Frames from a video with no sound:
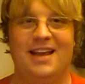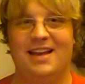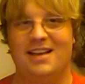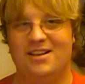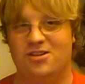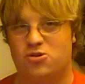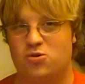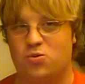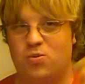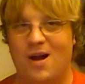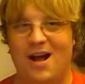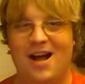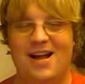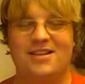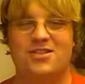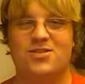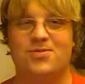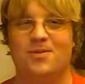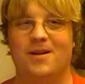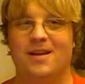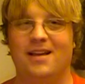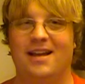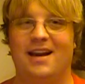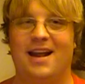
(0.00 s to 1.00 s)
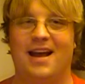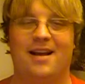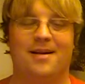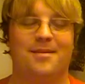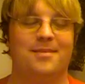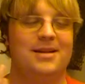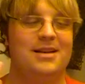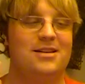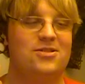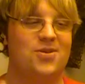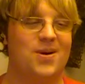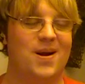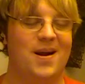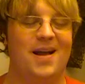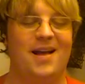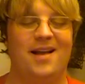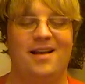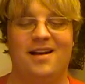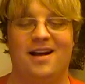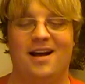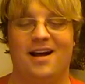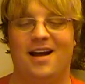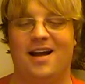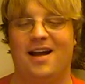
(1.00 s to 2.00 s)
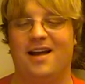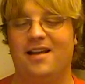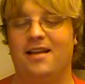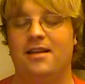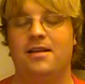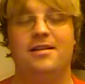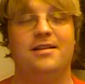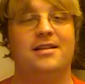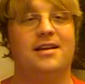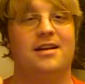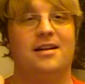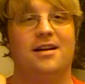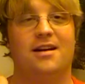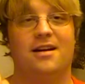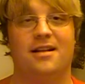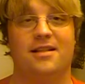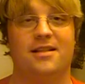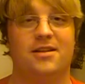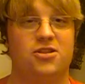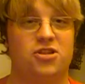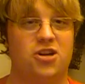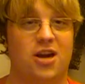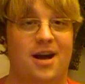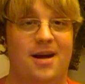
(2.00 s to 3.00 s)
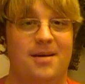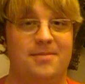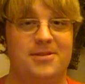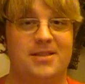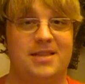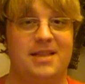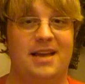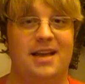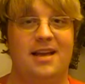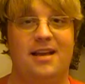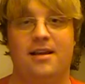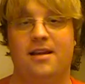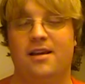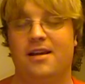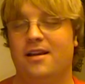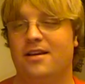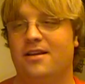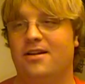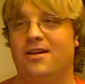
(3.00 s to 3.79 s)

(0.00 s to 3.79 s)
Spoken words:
He tried swinging at him. He did it on the jobs thing.